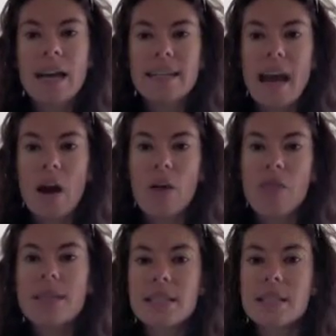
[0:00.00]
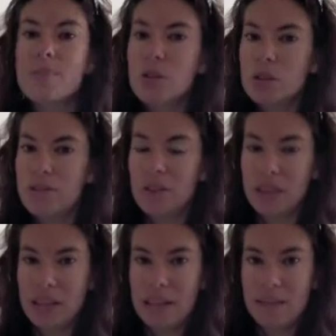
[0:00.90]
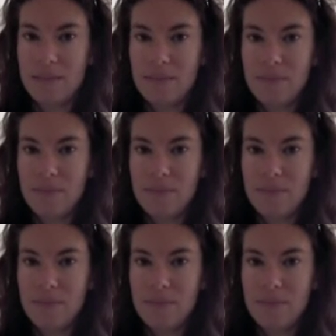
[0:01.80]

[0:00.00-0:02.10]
Now, this is a beautiful thing.